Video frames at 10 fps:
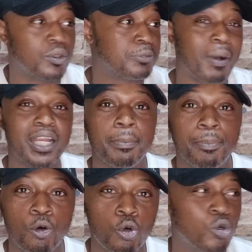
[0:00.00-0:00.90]
They was by the
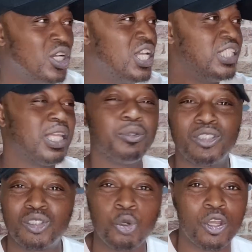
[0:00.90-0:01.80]
pool. They were
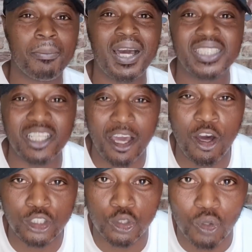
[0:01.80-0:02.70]
just talking about the
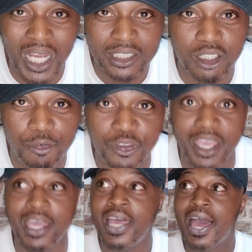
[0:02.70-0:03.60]
girls and all that stuff,
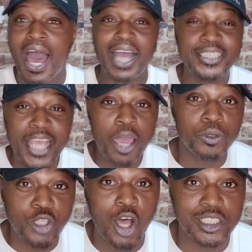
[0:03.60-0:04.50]
yeah? And Jay
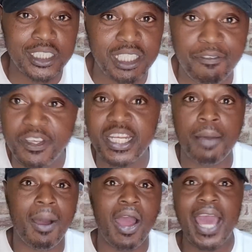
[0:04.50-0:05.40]
was asking
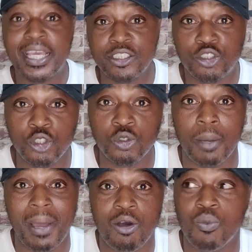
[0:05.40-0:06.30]
Davide about Ekin
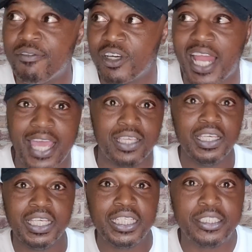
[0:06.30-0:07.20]
about whether,
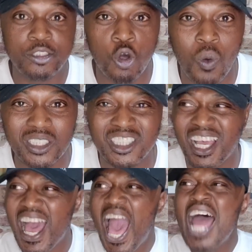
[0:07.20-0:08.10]
like, he still wants
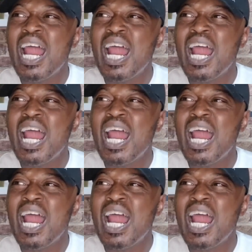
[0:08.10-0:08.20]
her.